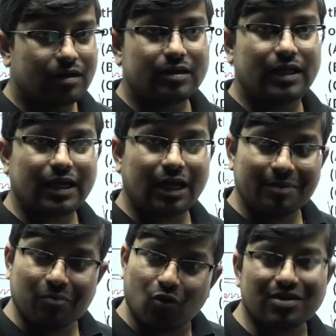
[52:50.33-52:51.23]
There can be
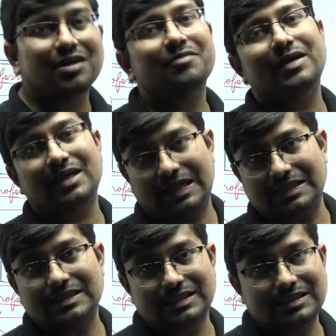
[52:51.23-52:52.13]
more than one
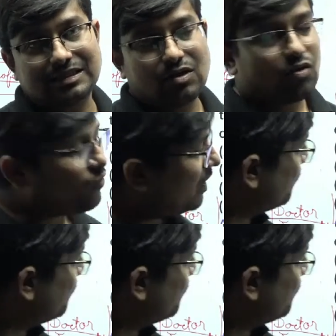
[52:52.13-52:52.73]
cases. Why